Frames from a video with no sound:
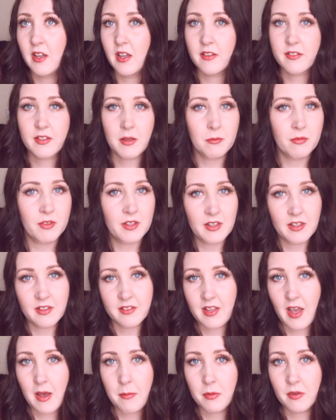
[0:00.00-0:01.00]
something has
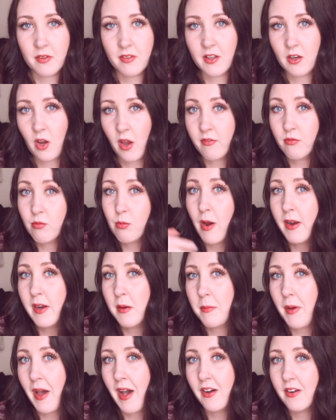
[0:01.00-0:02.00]
happened that I've read
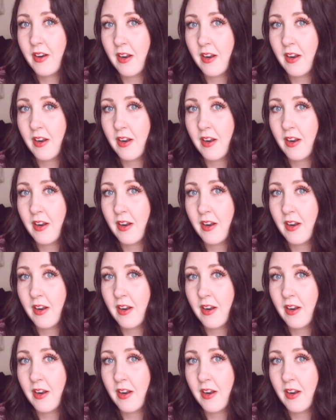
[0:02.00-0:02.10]
about